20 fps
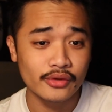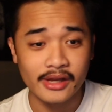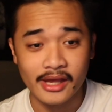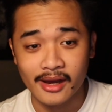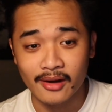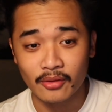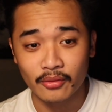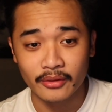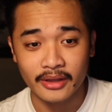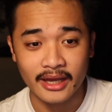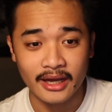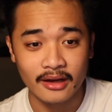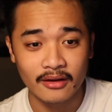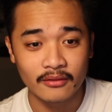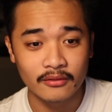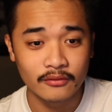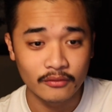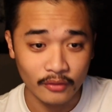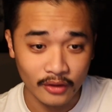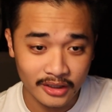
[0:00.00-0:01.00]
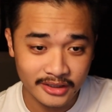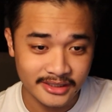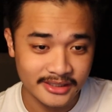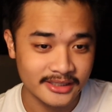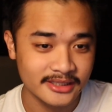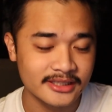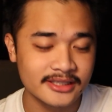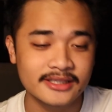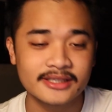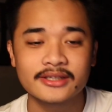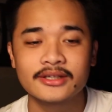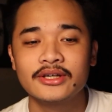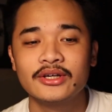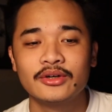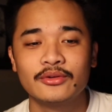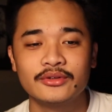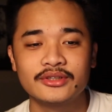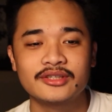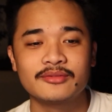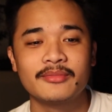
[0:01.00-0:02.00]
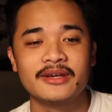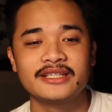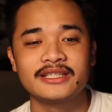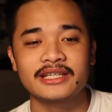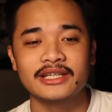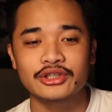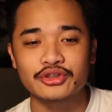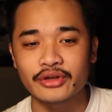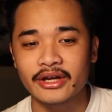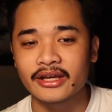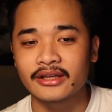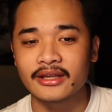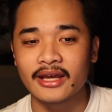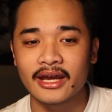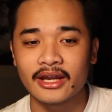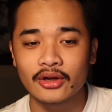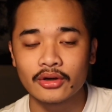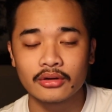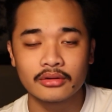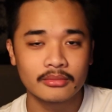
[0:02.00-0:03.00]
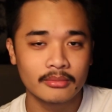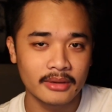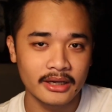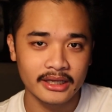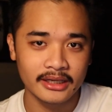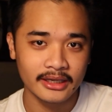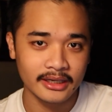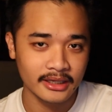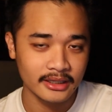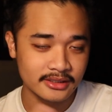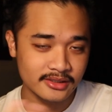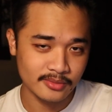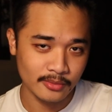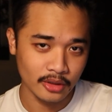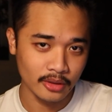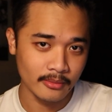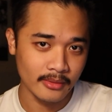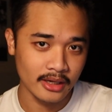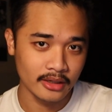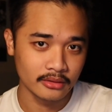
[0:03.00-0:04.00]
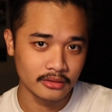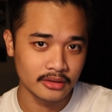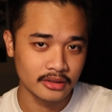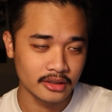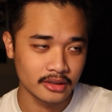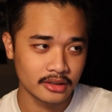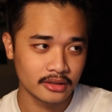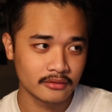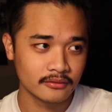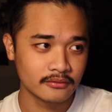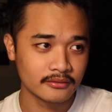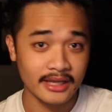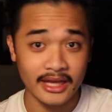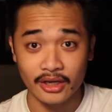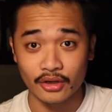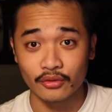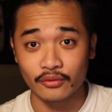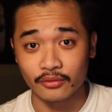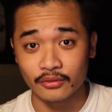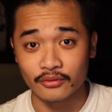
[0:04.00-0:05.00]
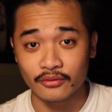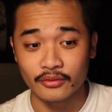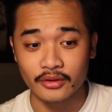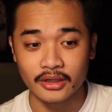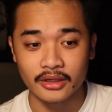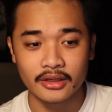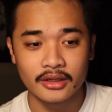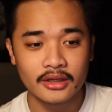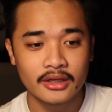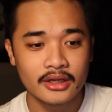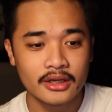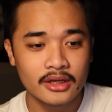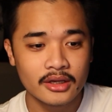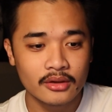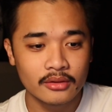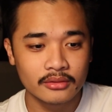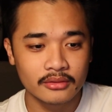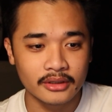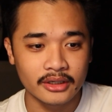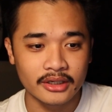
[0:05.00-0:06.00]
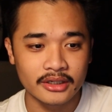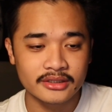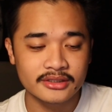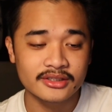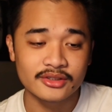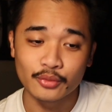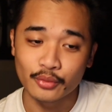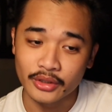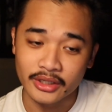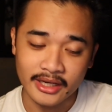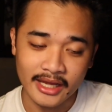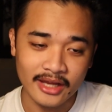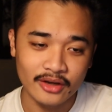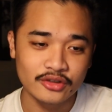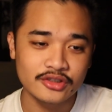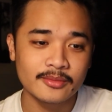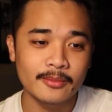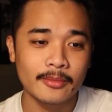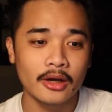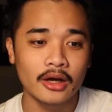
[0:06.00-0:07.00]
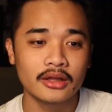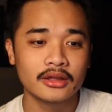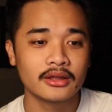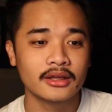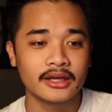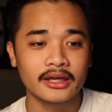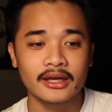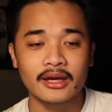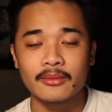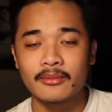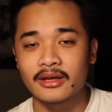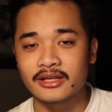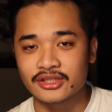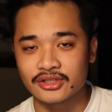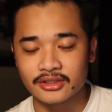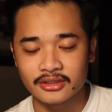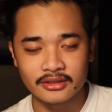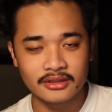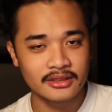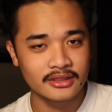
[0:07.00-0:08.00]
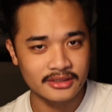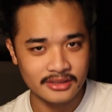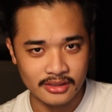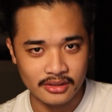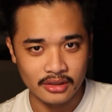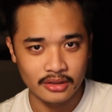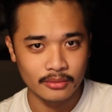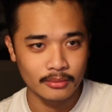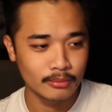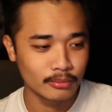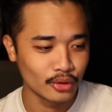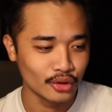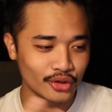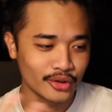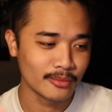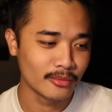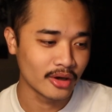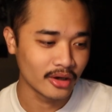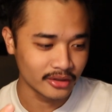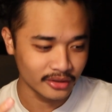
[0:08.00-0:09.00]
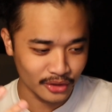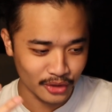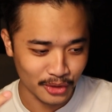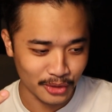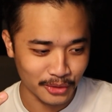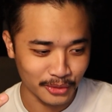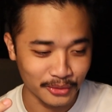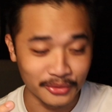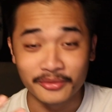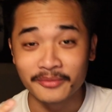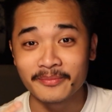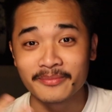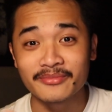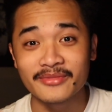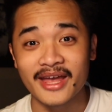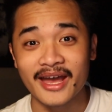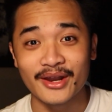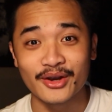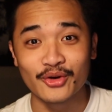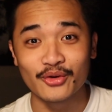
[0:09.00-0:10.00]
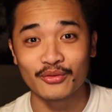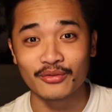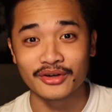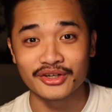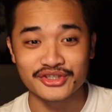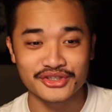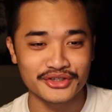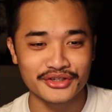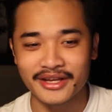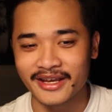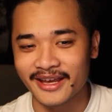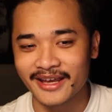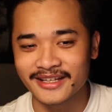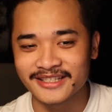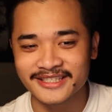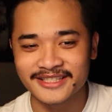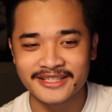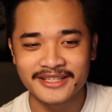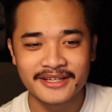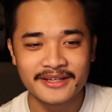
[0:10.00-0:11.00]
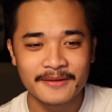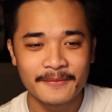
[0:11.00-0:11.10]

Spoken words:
now we have faucets, which is basically trying Nano by getting a small amount of Nano for free. There's the Wii Nano Spot, like I mentioned. It's the Pokemon Go Nano version, I guess.